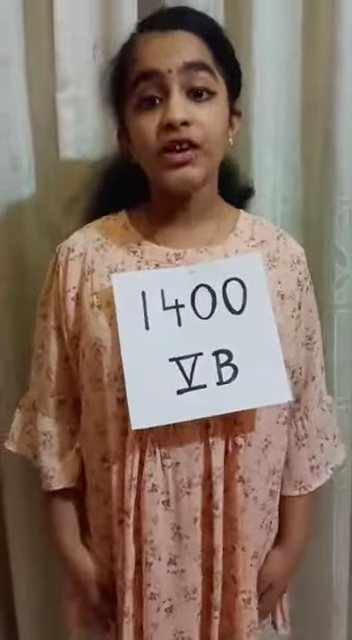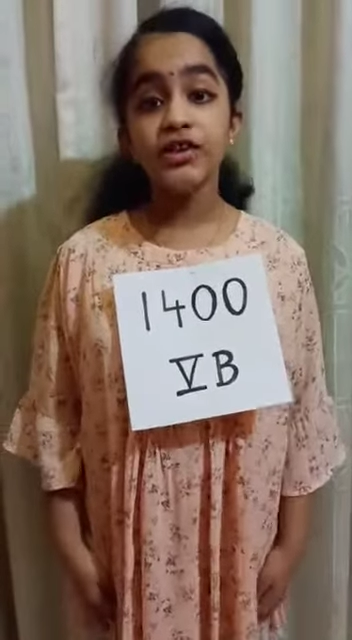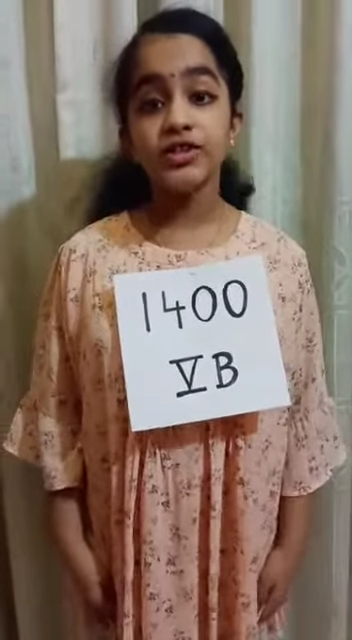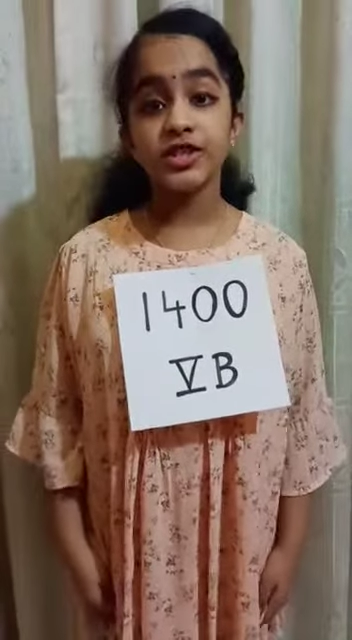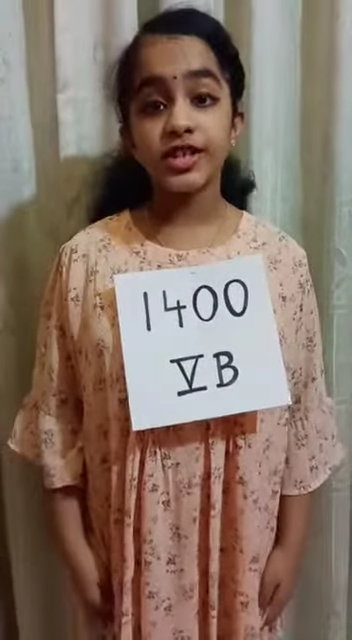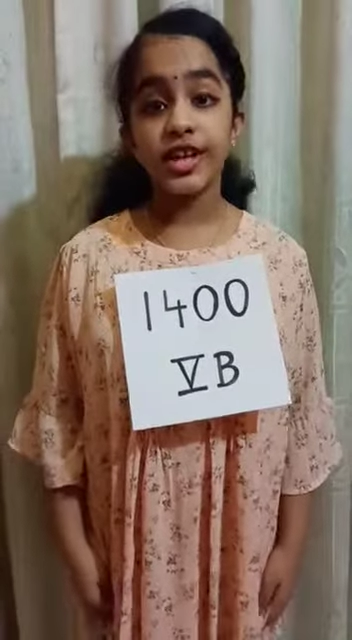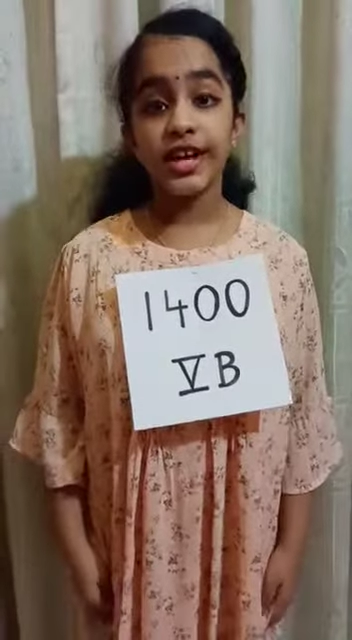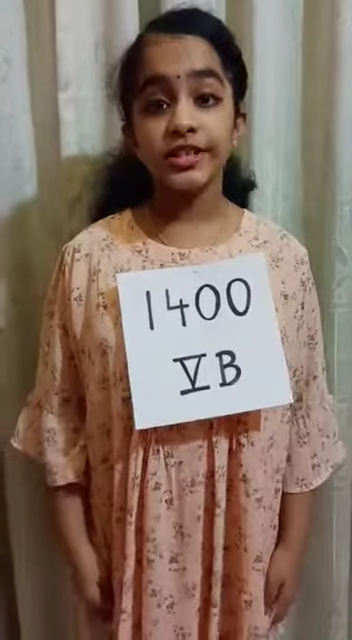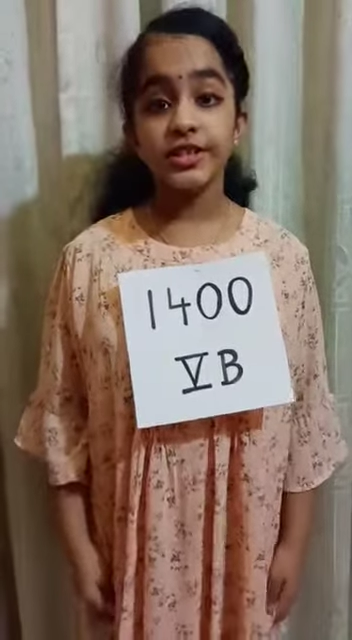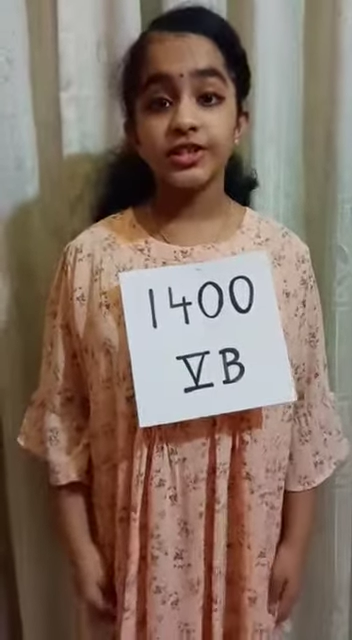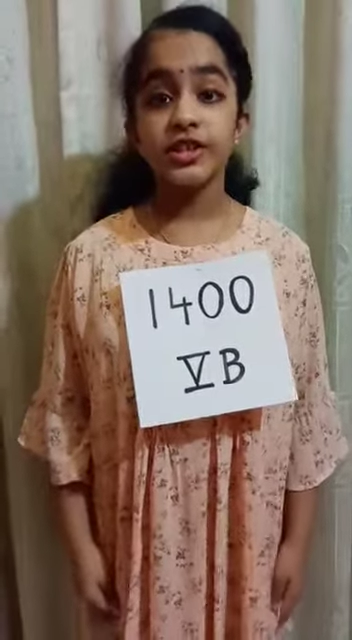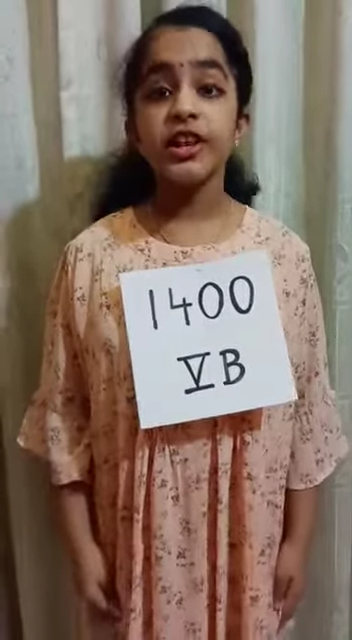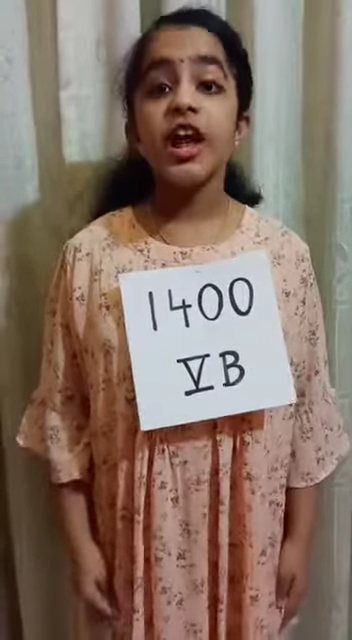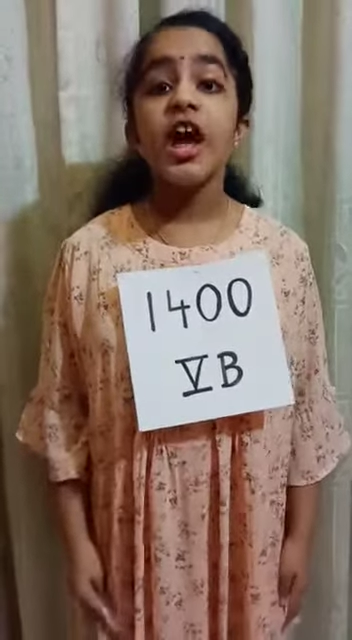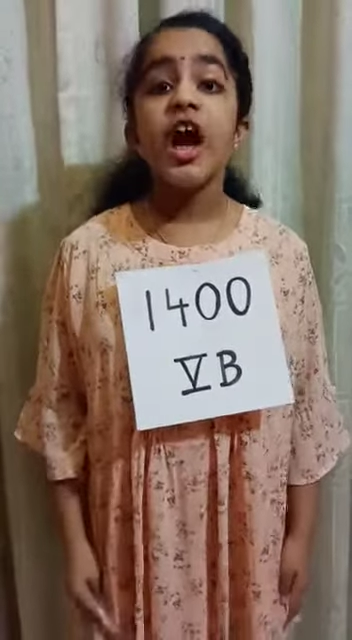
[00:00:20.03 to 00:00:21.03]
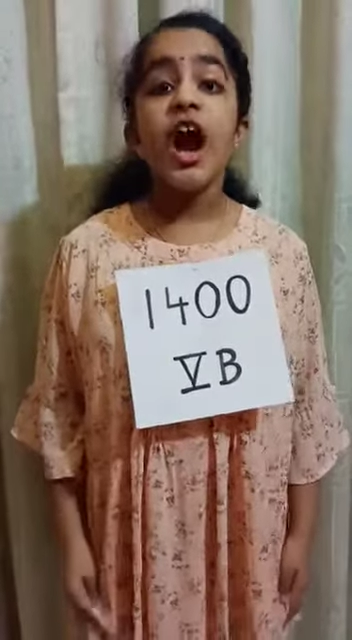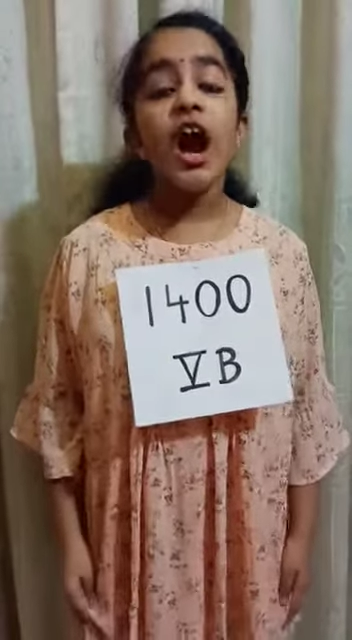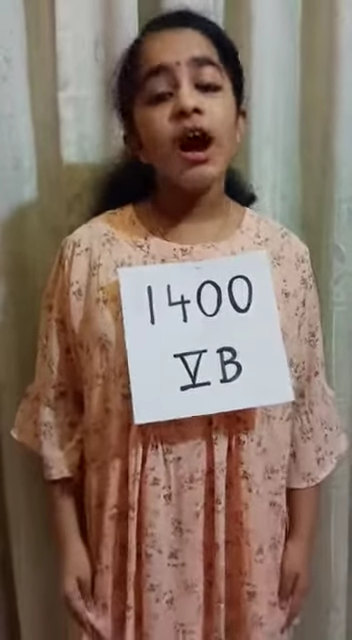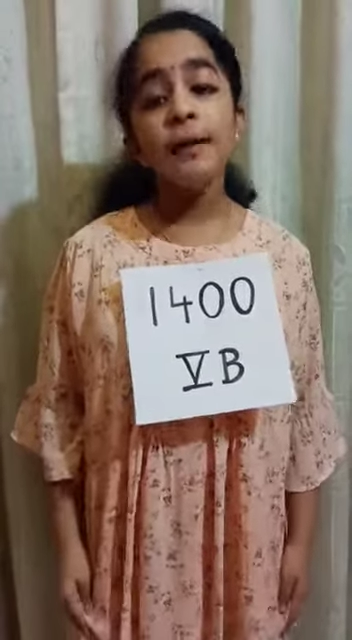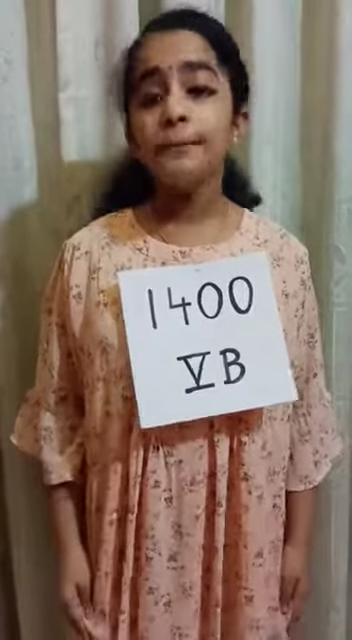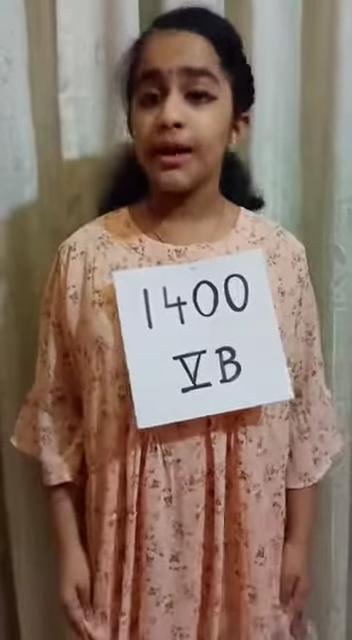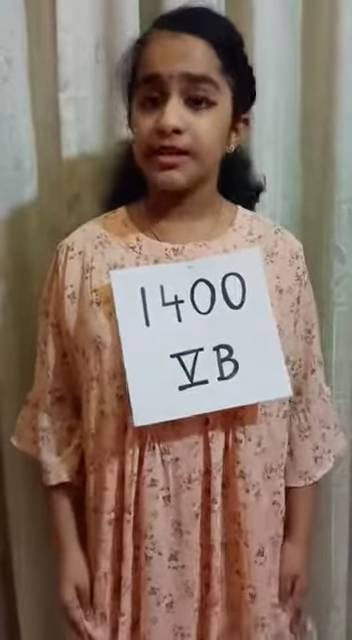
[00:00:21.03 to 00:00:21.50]
education,
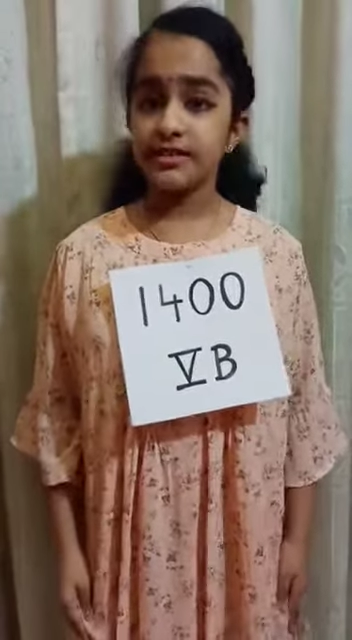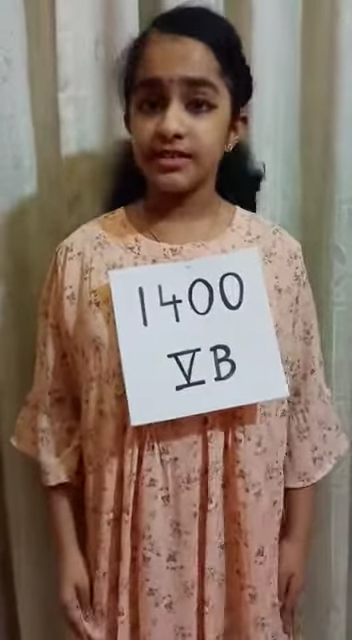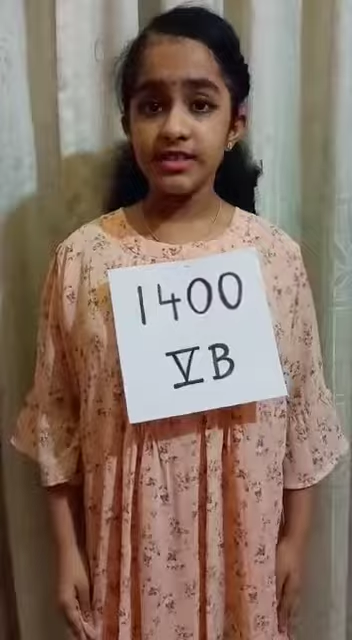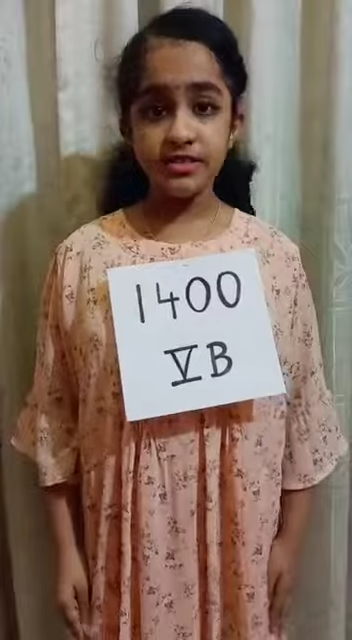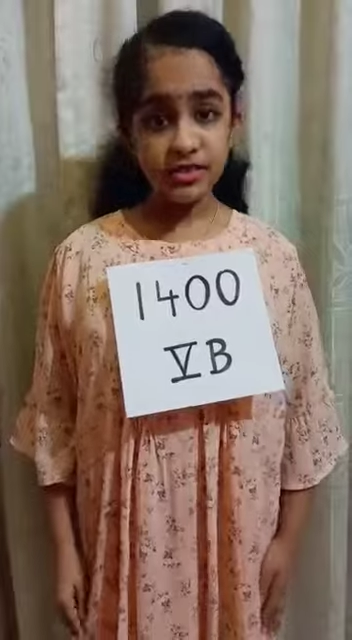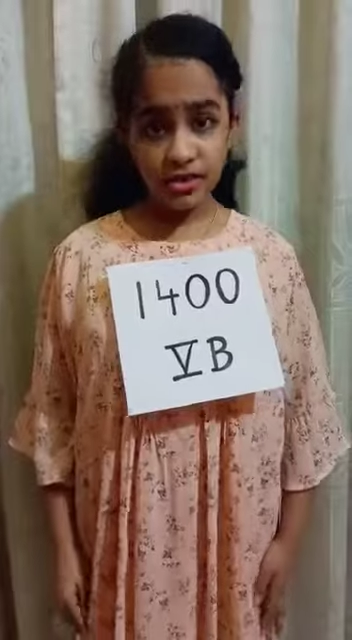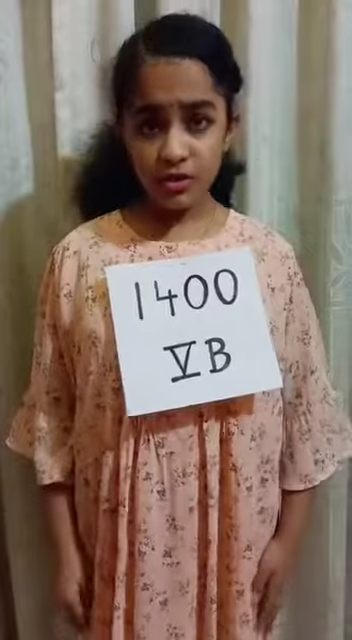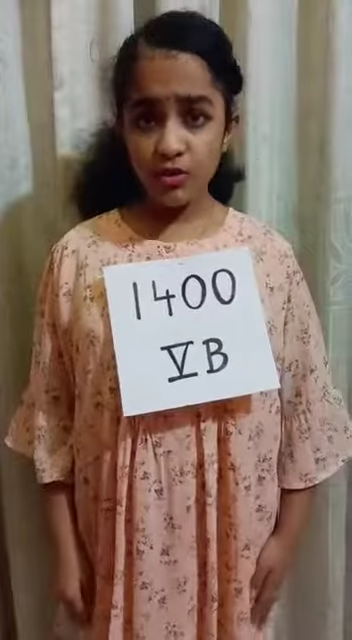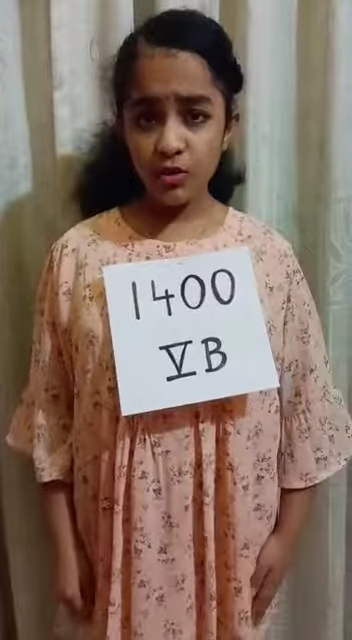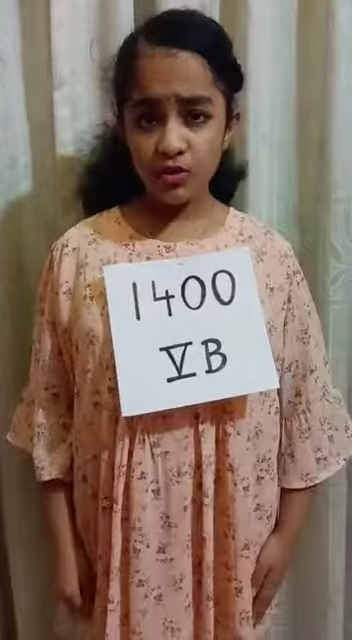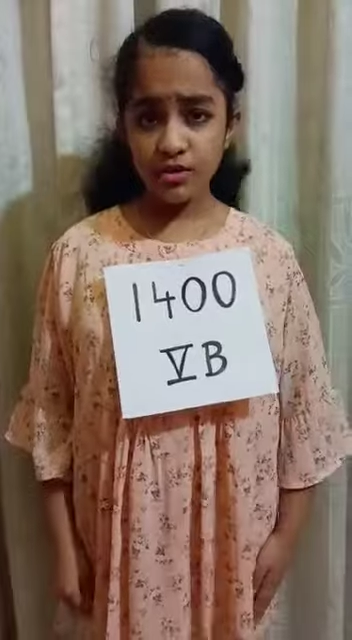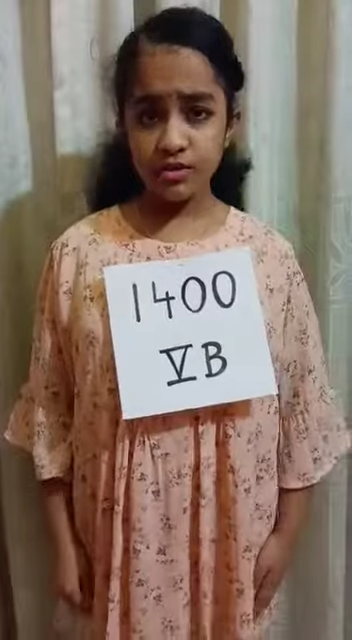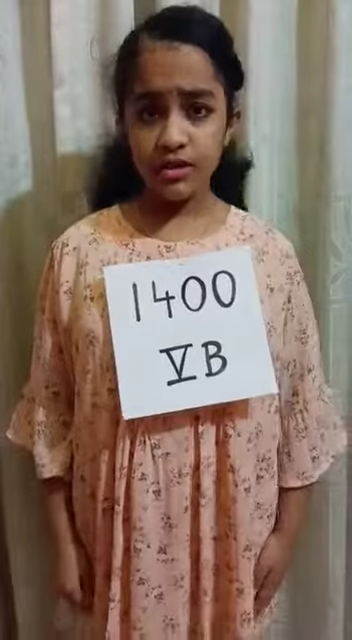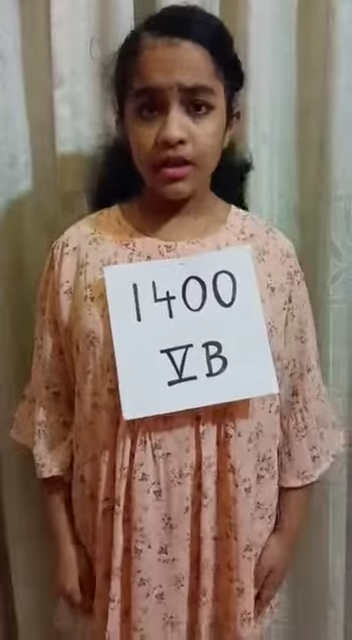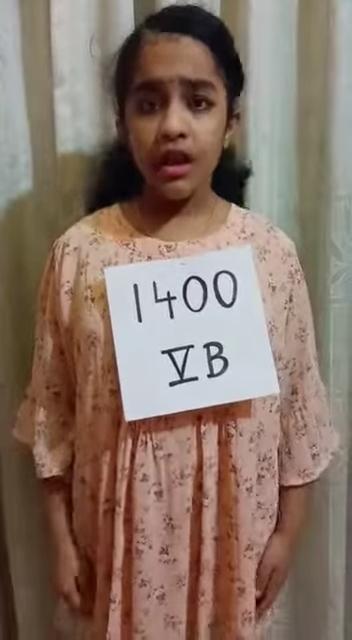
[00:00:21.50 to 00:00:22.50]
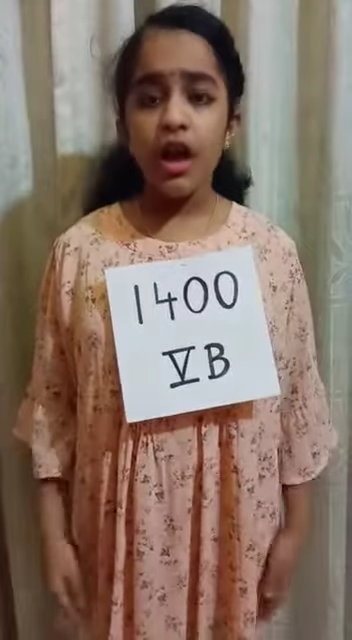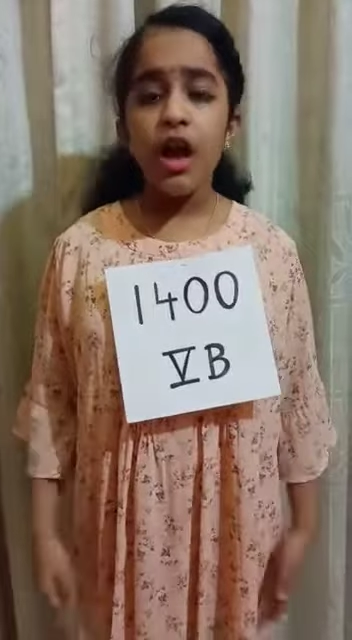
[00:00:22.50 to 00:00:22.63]
a must in schools.